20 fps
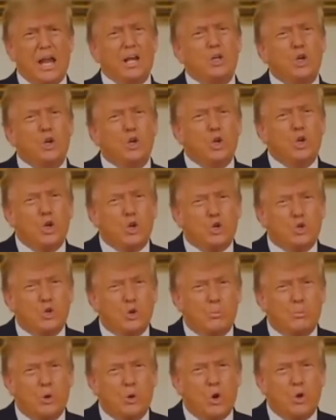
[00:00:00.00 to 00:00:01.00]
And to
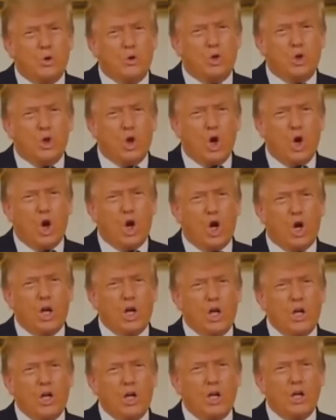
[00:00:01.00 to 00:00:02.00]
those who broke the
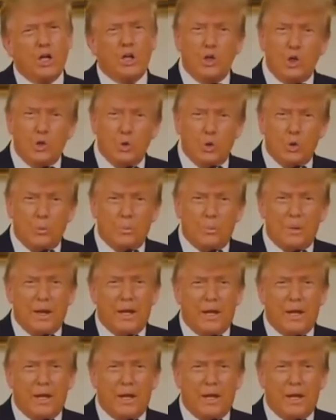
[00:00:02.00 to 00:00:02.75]
law, you will